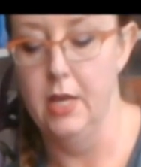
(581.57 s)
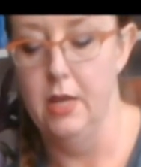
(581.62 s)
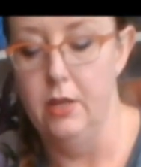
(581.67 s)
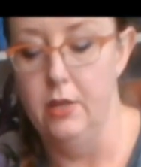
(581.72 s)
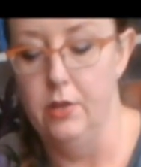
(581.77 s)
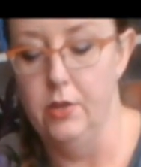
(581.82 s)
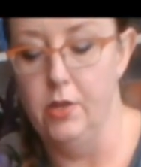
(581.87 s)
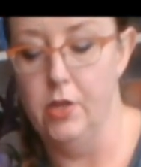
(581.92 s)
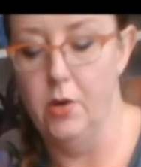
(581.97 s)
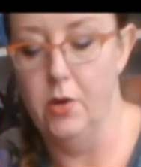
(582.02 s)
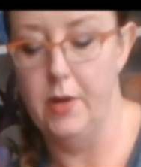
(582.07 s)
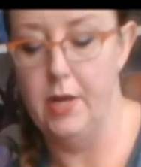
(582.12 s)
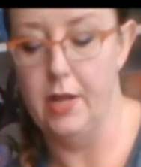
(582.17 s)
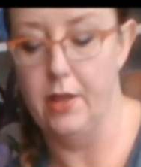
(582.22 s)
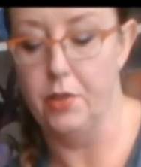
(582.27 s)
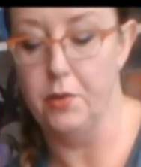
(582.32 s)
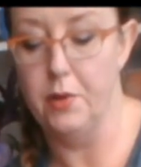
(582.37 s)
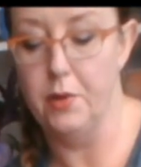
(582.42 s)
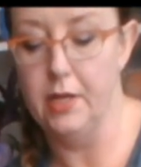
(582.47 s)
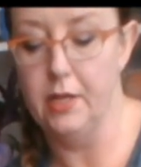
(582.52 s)
you'll go in at
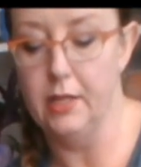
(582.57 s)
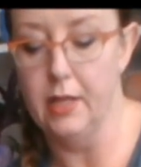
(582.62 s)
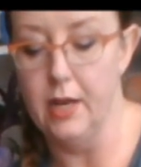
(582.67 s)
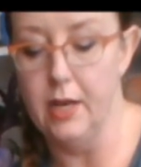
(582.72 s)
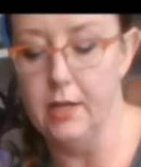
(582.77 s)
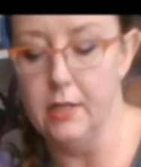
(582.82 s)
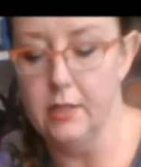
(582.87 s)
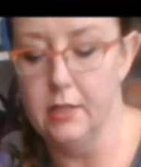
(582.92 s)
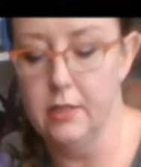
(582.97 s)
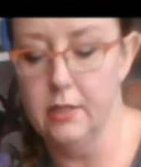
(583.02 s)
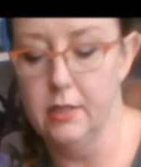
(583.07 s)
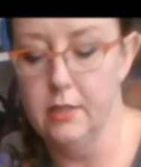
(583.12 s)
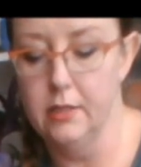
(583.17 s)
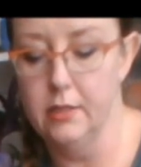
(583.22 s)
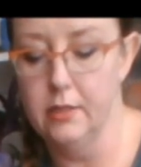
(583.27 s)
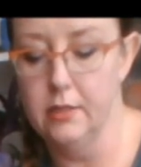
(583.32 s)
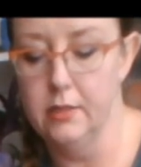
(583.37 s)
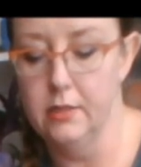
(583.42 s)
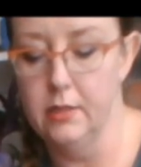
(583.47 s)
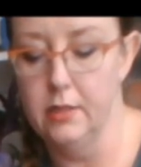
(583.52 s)
3 o'clock
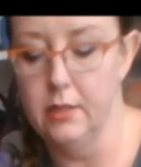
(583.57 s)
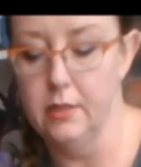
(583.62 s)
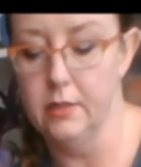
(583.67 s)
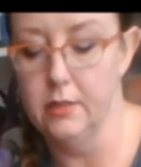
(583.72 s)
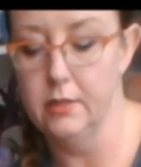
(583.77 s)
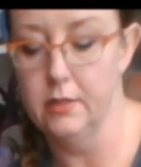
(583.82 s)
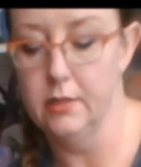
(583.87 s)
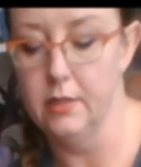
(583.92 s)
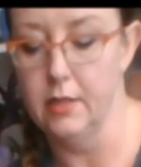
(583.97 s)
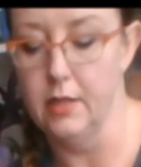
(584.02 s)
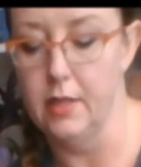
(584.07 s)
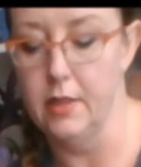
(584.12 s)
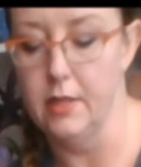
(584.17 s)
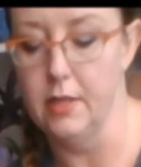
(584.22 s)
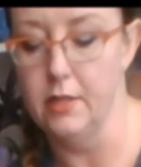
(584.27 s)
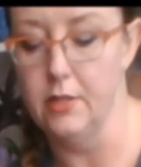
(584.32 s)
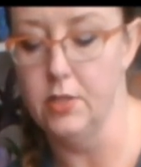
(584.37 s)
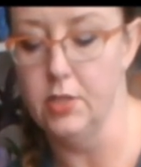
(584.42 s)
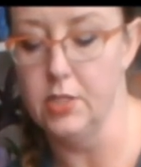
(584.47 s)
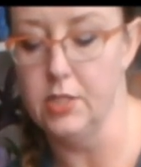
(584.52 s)
and
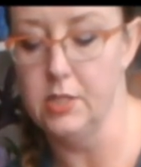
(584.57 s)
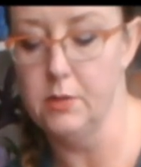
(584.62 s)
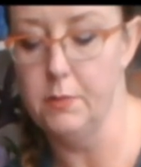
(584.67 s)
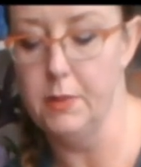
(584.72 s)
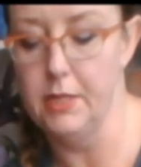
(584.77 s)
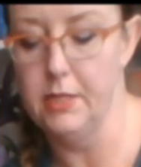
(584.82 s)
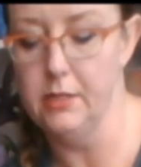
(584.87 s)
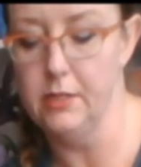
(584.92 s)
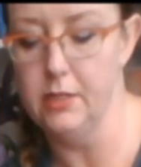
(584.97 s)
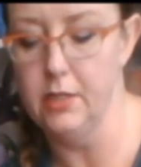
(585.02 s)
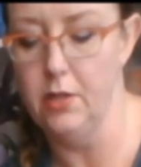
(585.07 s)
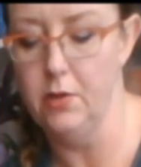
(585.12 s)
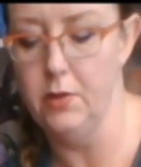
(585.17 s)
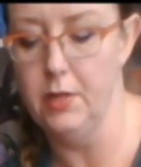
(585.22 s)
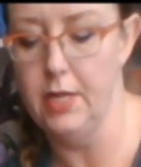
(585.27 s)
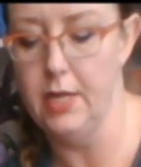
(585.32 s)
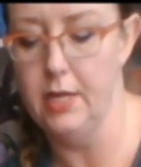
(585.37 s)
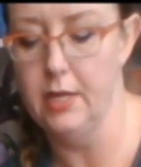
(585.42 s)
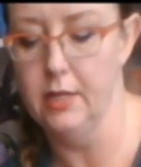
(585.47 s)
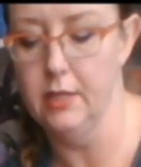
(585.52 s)
then just spin
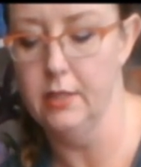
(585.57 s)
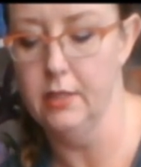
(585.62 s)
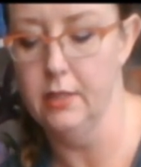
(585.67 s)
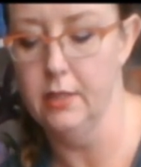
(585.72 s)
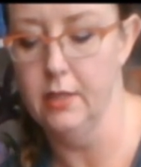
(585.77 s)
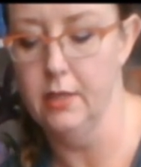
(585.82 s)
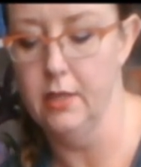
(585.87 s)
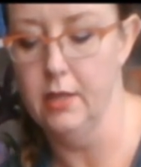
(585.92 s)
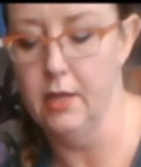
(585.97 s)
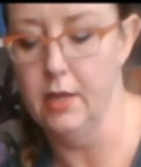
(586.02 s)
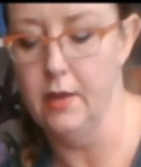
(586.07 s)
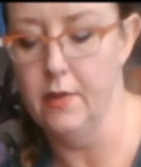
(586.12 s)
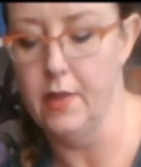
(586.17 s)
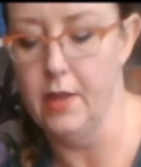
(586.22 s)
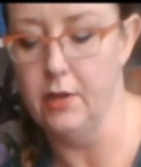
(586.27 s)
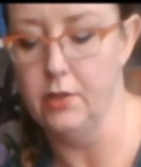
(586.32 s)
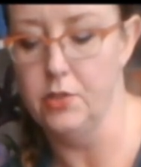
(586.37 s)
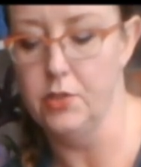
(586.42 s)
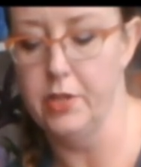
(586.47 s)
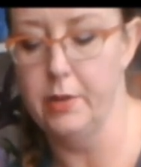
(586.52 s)
slowly.
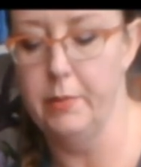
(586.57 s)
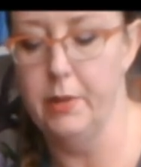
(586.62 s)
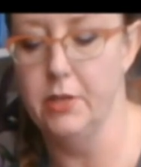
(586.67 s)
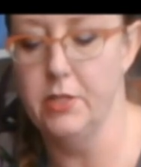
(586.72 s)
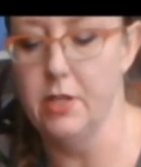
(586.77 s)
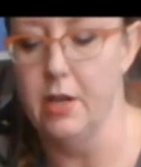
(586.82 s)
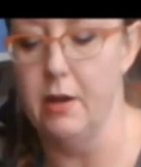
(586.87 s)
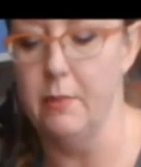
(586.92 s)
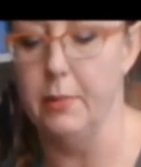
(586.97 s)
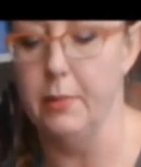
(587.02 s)
That'll trim your top